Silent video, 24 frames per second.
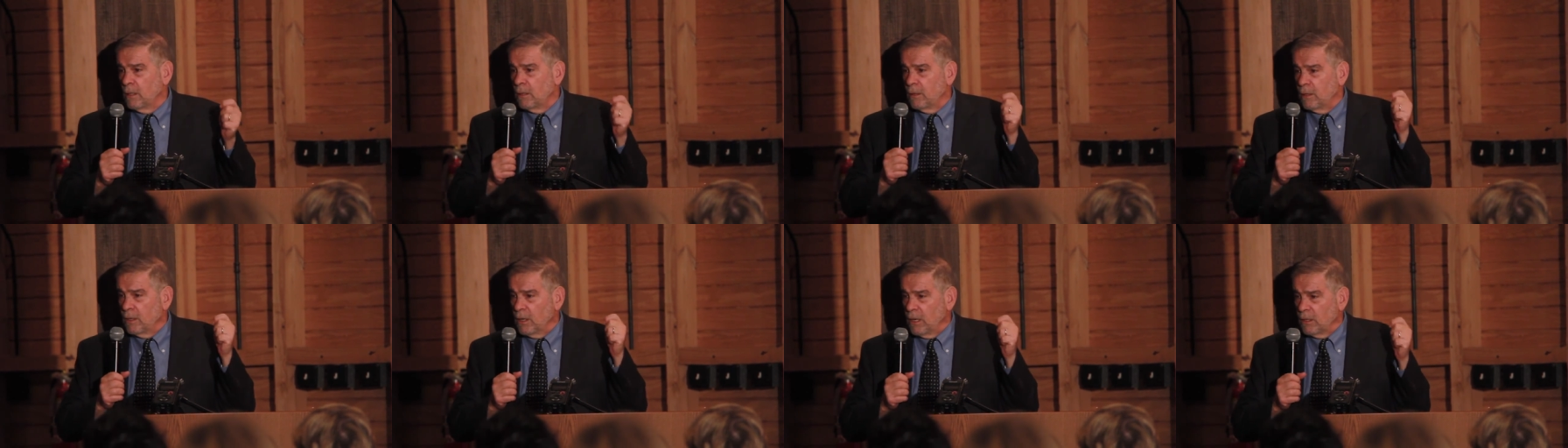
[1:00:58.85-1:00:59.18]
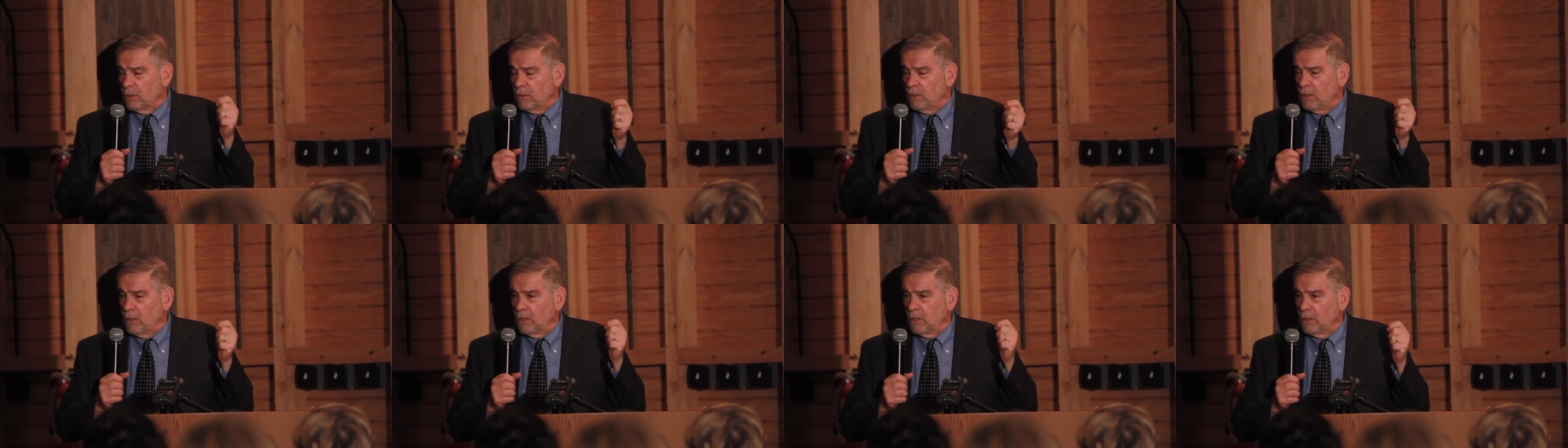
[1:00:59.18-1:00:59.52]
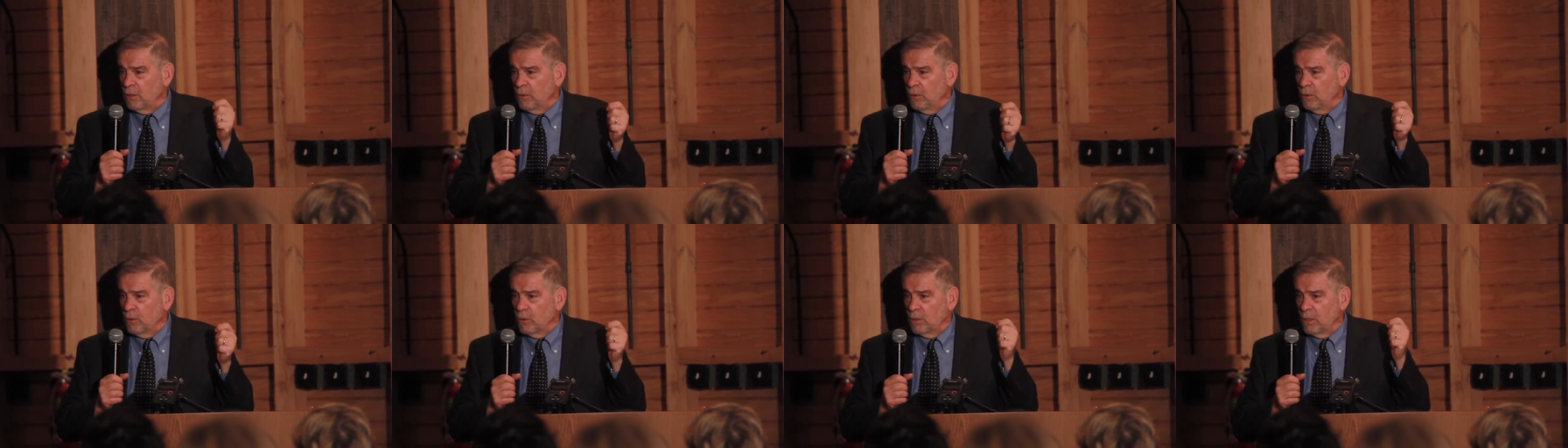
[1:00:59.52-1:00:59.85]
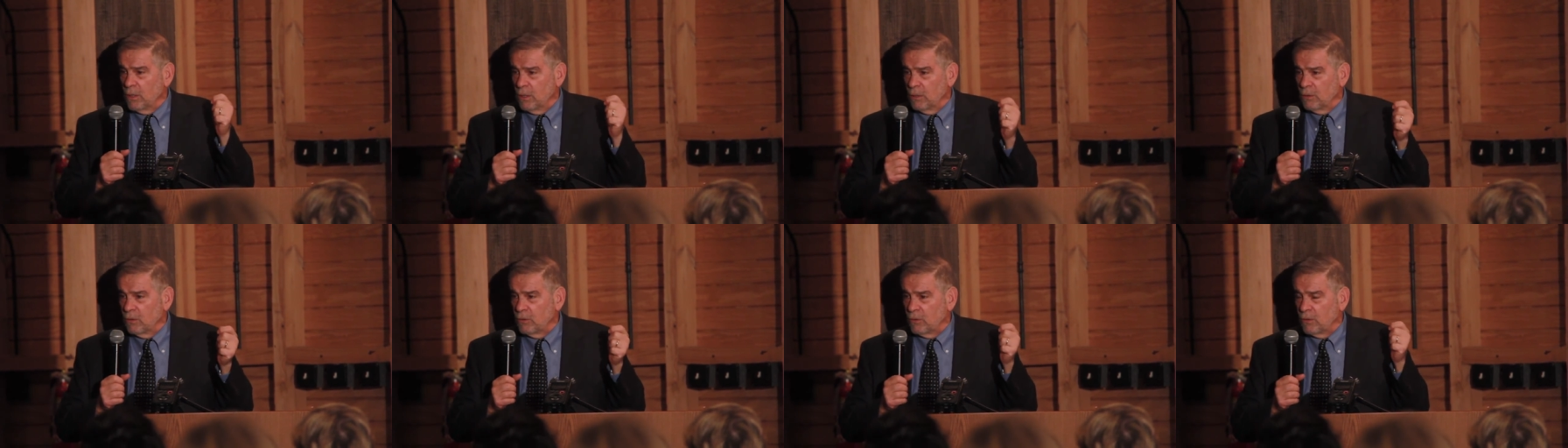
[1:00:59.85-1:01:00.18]
The idea that you could
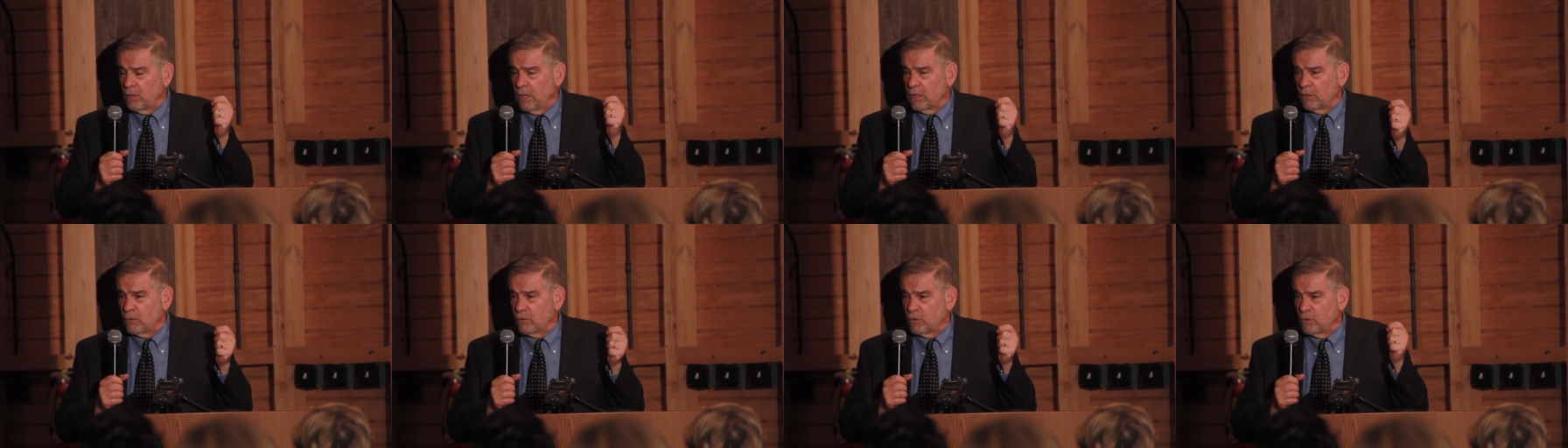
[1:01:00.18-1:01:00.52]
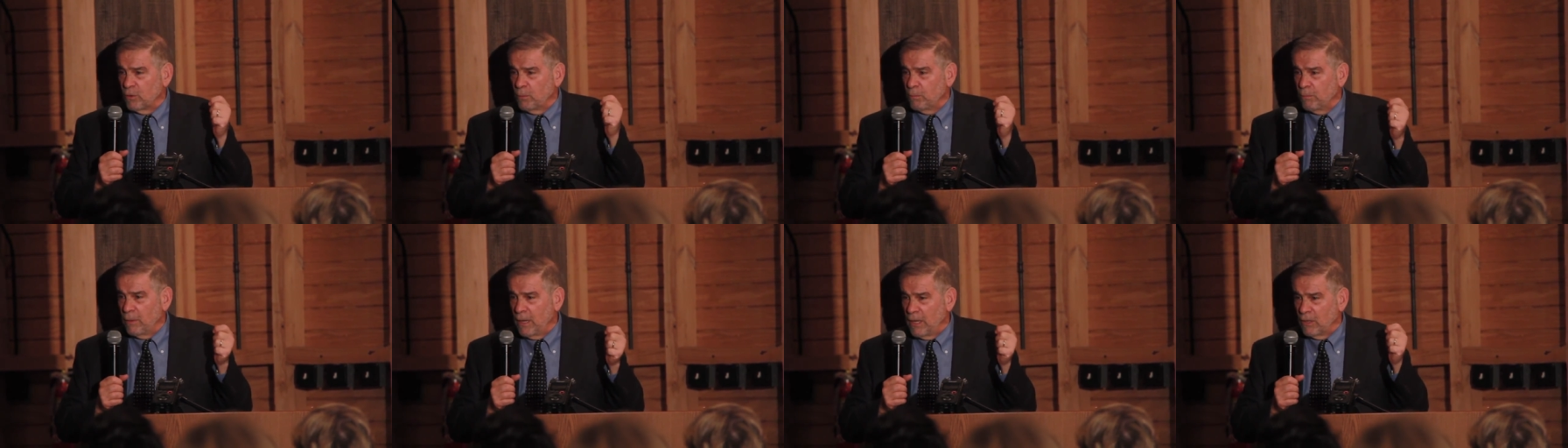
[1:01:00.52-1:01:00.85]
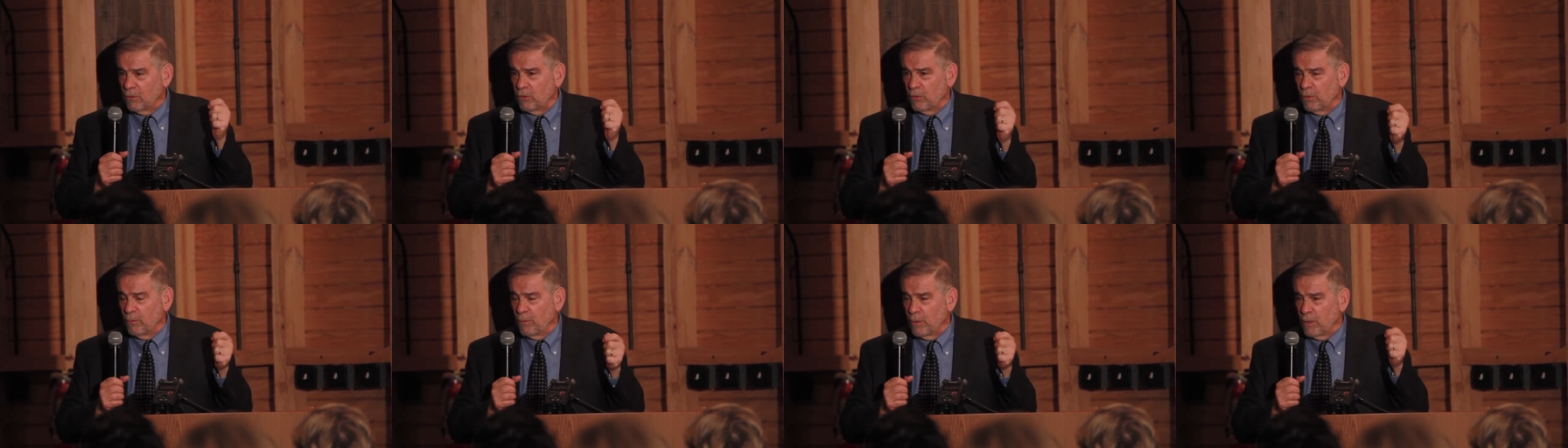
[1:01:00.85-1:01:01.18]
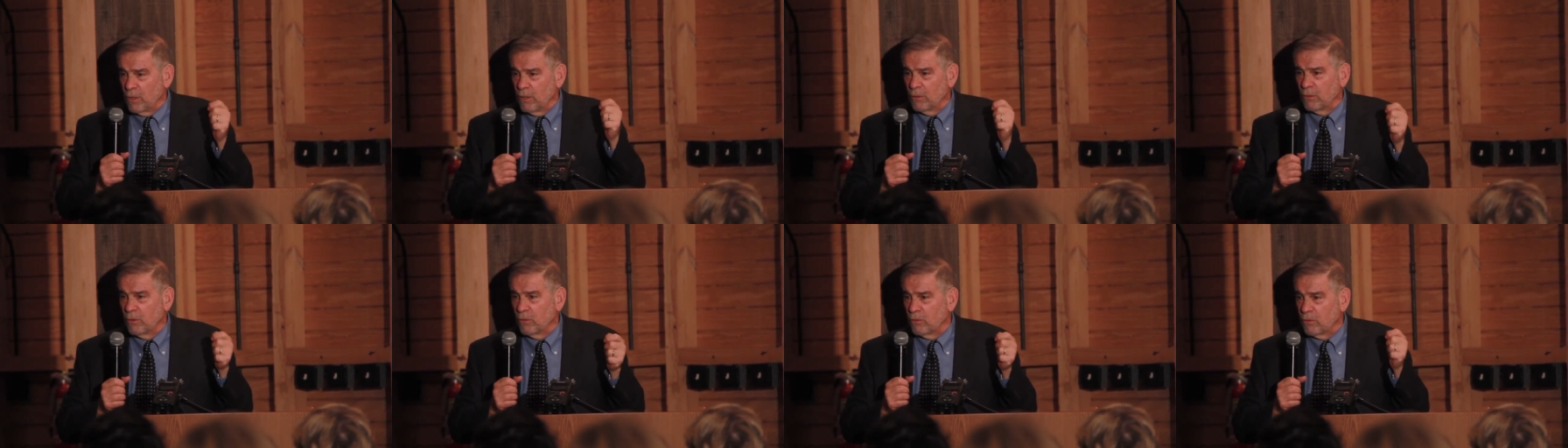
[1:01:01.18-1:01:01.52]
undertake so massive an
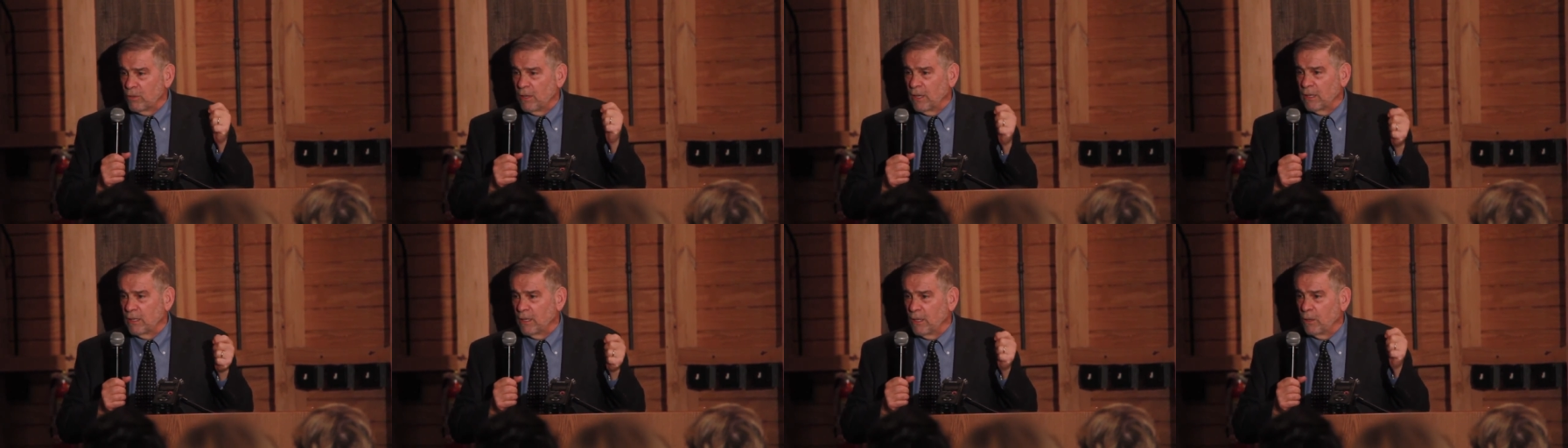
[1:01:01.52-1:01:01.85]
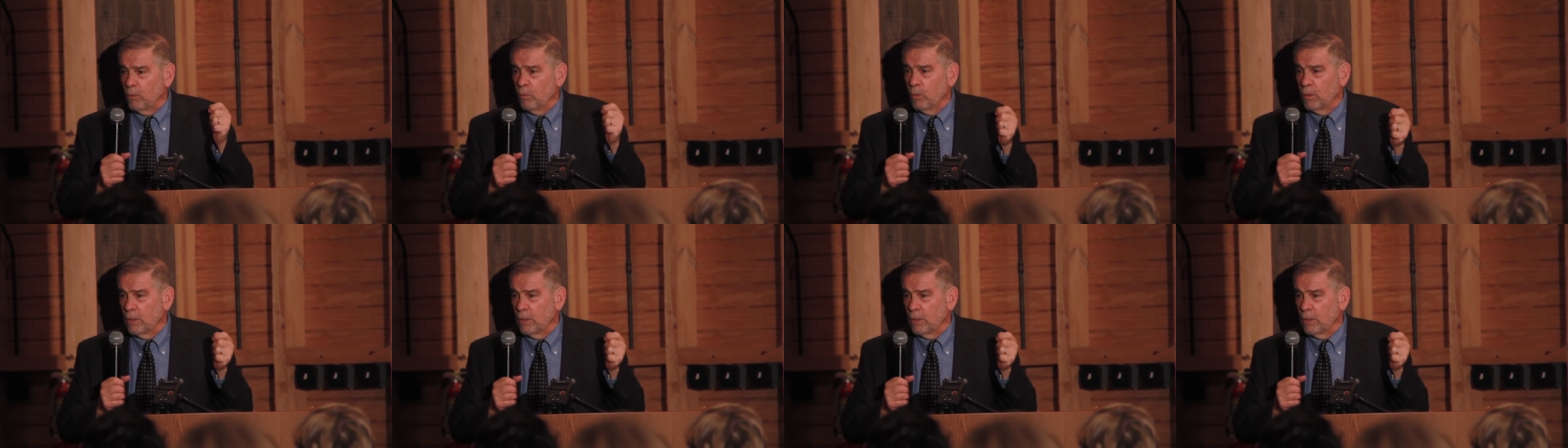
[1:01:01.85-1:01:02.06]
undertaking